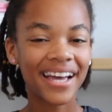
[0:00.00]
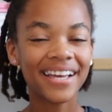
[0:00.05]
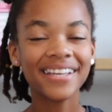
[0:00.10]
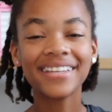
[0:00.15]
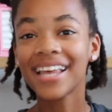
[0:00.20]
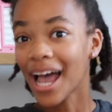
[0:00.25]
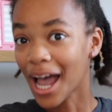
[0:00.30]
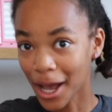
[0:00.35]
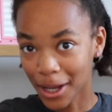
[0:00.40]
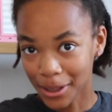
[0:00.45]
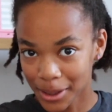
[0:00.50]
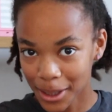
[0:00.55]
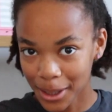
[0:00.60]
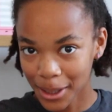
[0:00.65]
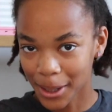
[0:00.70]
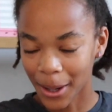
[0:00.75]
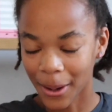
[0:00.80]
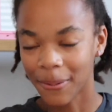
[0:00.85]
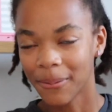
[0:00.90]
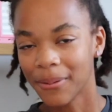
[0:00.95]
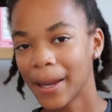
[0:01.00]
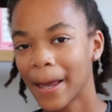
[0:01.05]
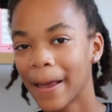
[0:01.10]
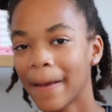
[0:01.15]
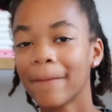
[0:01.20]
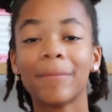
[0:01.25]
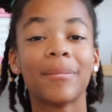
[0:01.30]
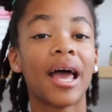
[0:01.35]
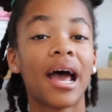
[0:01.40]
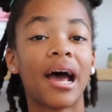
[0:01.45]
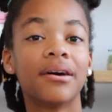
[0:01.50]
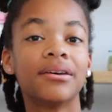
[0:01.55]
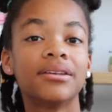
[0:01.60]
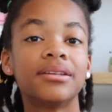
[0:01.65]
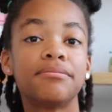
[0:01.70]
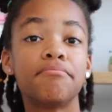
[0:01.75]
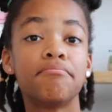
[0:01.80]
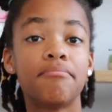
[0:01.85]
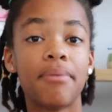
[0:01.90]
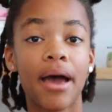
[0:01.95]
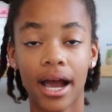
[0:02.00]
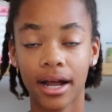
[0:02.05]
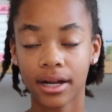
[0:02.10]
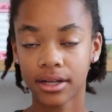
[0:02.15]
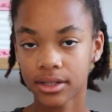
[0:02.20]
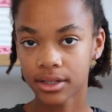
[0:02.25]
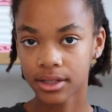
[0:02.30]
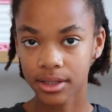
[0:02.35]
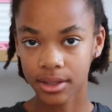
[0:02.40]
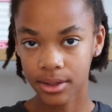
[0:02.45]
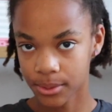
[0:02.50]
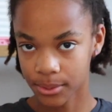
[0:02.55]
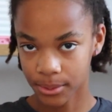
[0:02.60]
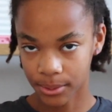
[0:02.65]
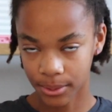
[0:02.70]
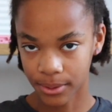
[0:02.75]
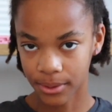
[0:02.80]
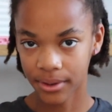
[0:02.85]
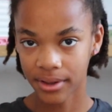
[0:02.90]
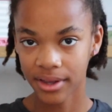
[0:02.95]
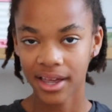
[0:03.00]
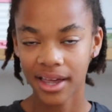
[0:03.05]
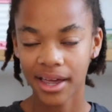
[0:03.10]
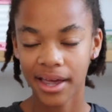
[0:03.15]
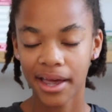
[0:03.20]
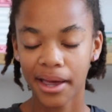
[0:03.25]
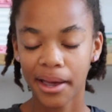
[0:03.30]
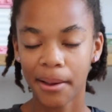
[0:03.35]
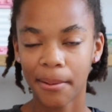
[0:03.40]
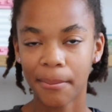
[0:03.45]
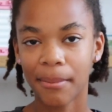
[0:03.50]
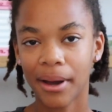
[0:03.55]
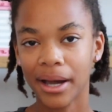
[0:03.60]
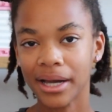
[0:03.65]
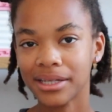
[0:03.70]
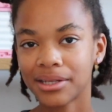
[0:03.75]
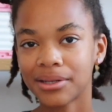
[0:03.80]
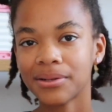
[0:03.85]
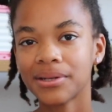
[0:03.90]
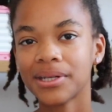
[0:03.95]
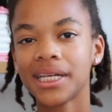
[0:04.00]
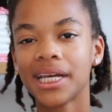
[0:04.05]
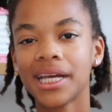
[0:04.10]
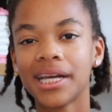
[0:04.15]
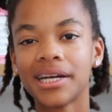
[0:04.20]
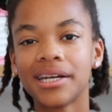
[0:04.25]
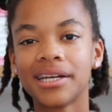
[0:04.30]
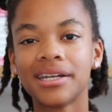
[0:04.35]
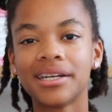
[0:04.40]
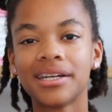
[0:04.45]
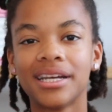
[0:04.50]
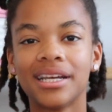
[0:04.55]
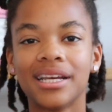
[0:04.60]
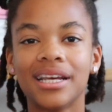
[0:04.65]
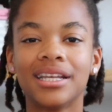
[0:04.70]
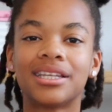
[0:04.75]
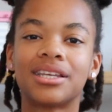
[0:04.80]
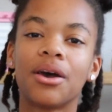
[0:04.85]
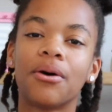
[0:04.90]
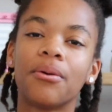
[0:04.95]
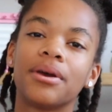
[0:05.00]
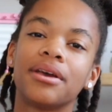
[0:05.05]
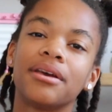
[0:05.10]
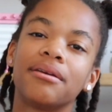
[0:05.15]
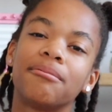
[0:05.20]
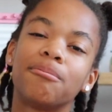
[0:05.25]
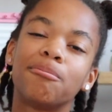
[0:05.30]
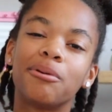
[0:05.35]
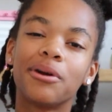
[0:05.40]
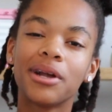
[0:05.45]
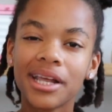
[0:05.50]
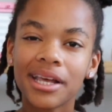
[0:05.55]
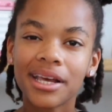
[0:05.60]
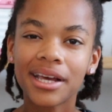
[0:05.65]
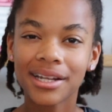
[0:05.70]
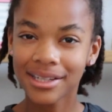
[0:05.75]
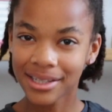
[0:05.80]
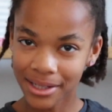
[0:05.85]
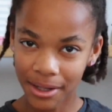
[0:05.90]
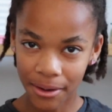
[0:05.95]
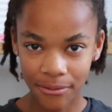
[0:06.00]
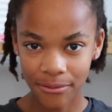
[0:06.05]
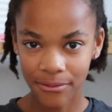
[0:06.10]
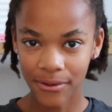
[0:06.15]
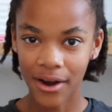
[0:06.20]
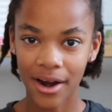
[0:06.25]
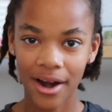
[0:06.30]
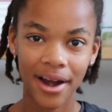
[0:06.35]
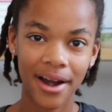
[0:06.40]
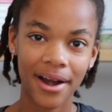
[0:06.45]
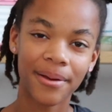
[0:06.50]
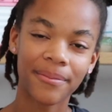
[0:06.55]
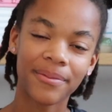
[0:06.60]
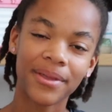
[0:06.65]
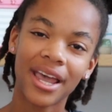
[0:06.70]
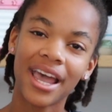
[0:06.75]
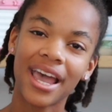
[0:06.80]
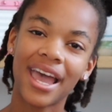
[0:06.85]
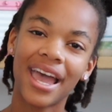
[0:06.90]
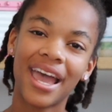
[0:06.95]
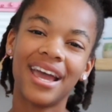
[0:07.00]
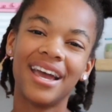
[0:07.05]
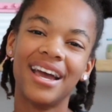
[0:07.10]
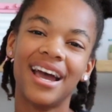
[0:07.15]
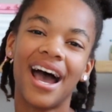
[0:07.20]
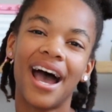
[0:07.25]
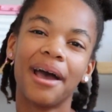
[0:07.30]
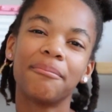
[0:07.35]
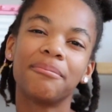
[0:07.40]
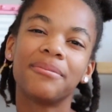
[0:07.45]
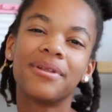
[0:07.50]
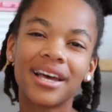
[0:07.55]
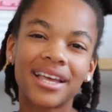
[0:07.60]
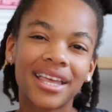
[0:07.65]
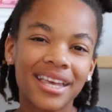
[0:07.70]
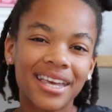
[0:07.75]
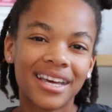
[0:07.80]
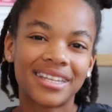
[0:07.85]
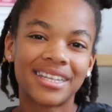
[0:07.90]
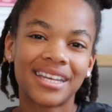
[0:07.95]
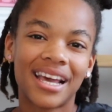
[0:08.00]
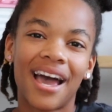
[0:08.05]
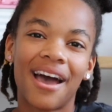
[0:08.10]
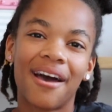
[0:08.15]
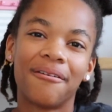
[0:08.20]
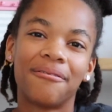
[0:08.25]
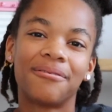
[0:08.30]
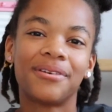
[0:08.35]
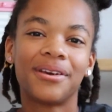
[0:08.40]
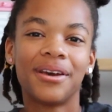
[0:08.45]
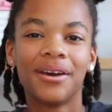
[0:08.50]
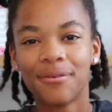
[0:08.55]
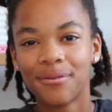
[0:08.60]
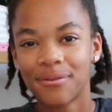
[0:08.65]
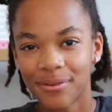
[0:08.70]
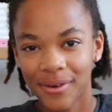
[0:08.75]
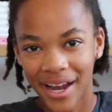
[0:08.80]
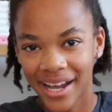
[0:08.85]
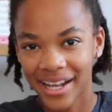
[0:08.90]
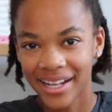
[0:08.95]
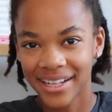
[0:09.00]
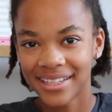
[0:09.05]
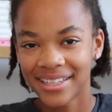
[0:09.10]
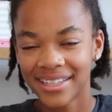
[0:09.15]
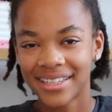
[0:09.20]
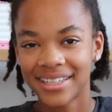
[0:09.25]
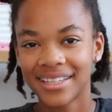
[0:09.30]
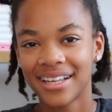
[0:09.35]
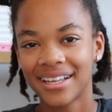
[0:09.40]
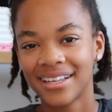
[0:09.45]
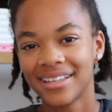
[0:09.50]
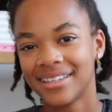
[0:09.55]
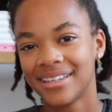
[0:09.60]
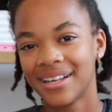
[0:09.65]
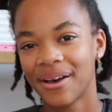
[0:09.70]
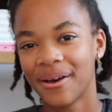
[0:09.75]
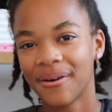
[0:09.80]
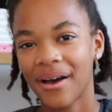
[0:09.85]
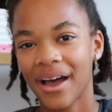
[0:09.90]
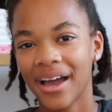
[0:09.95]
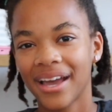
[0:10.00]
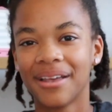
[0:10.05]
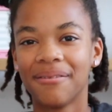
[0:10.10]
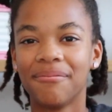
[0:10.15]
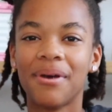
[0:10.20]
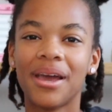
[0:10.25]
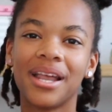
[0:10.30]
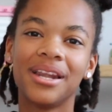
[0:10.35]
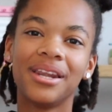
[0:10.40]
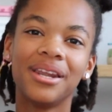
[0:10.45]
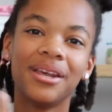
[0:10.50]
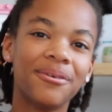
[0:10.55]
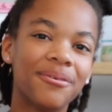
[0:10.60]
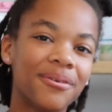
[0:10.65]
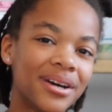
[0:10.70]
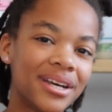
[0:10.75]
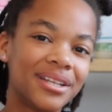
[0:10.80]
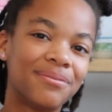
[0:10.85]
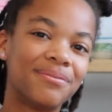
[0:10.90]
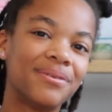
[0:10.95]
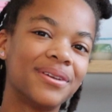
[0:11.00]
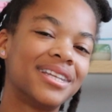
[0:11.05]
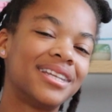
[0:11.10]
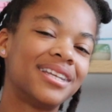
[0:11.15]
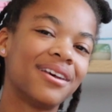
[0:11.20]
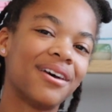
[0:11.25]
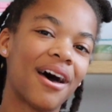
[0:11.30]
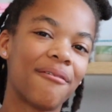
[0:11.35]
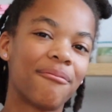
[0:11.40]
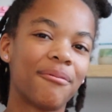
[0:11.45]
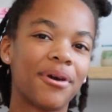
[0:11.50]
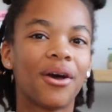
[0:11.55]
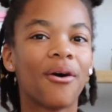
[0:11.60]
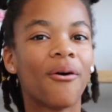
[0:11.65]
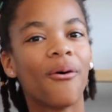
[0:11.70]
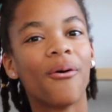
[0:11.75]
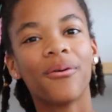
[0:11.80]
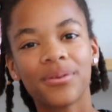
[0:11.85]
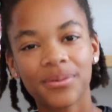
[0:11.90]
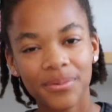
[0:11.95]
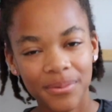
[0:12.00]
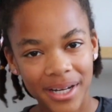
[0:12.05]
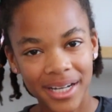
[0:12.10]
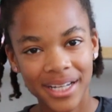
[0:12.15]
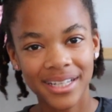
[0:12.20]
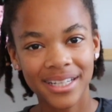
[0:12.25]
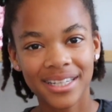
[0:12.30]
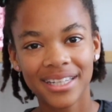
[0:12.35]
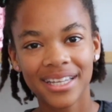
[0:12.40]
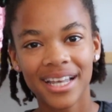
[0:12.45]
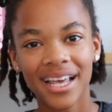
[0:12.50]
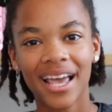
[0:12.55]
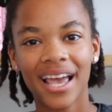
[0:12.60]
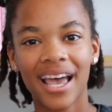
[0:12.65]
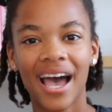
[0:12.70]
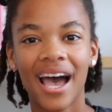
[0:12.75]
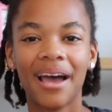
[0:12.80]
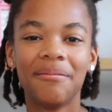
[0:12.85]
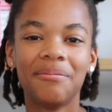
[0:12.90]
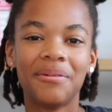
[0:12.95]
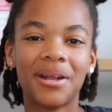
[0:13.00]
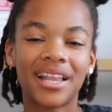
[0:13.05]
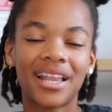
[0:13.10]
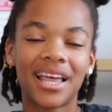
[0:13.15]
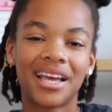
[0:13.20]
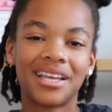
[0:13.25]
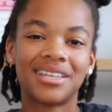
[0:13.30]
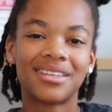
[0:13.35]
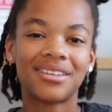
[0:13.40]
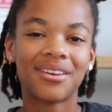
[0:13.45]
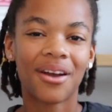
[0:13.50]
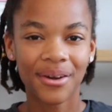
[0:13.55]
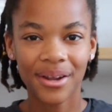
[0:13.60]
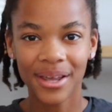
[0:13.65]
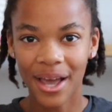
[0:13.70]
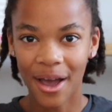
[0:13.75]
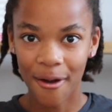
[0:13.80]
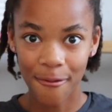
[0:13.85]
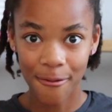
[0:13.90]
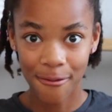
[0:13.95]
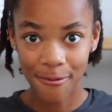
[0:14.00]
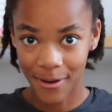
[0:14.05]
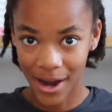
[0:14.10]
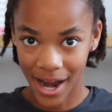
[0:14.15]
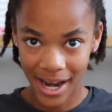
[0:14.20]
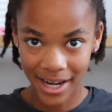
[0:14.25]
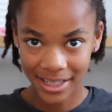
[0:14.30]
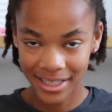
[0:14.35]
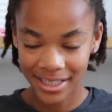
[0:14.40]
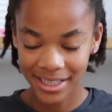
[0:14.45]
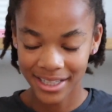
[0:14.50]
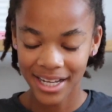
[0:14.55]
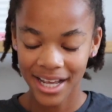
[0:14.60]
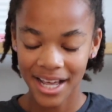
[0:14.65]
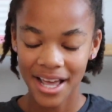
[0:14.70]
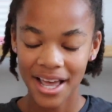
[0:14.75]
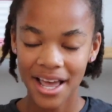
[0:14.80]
guys, how's it going? How's back to school? My school year is going pretty good so far. I'm lucky because I have good friends, so I can make new ones but still have my old ones. I'm not like starting out fresh.